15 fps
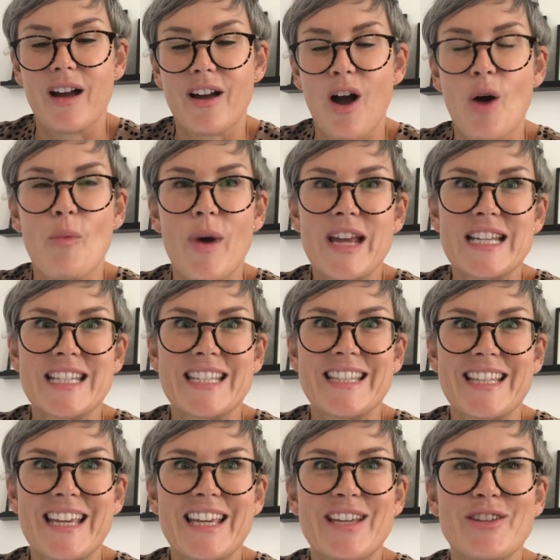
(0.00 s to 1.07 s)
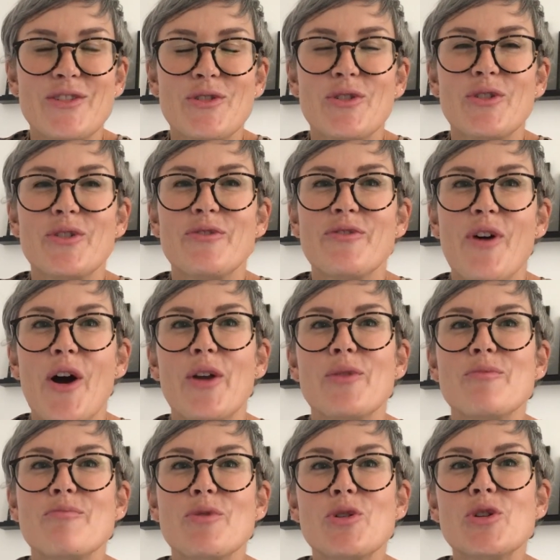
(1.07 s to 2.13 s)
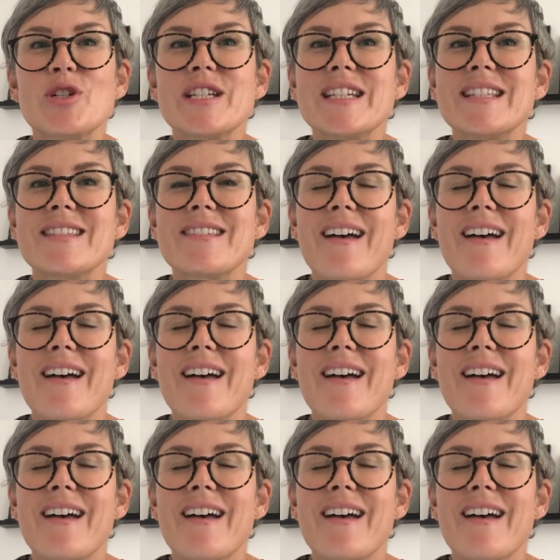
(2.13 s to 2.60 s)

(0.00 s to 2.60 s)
Can't wait to see your final borders